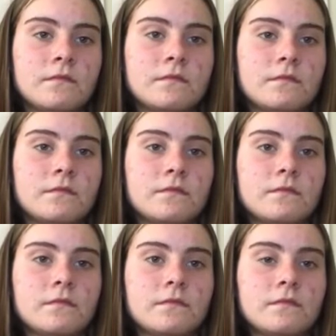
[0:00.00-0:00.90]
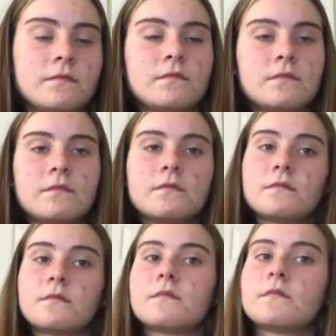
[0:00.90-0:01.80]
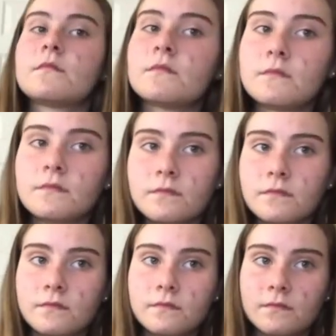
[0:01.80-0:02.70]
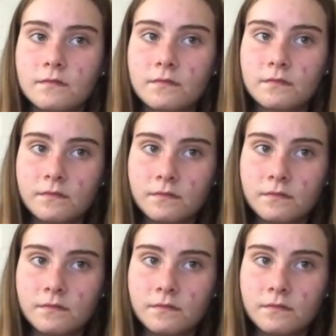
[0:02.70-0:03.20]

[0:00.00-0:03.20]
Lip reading: No words are spoken by the person on screen.